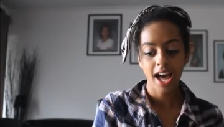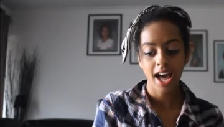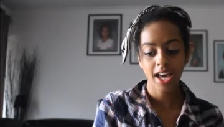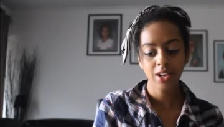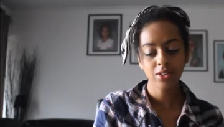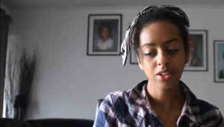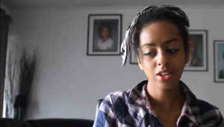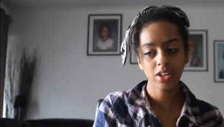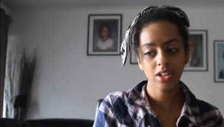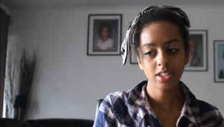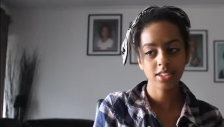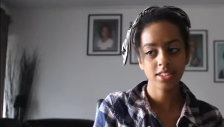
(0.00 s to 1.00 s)
I don't
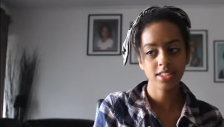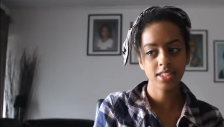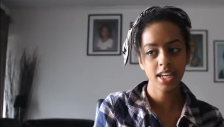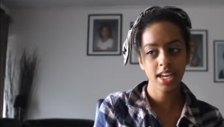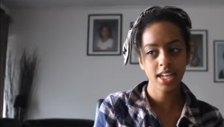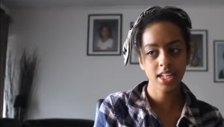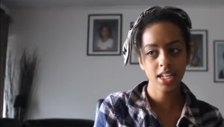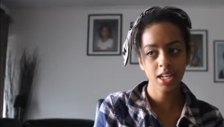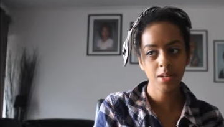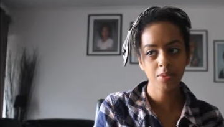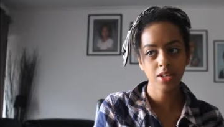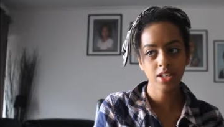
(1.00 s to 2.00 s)
call it
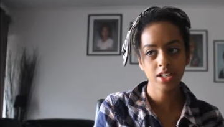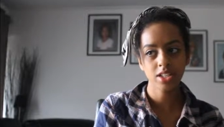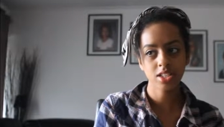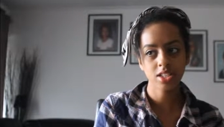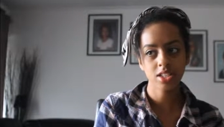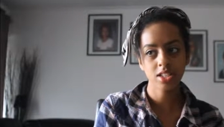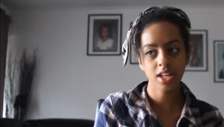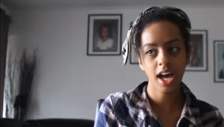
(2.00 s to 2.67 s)
dating because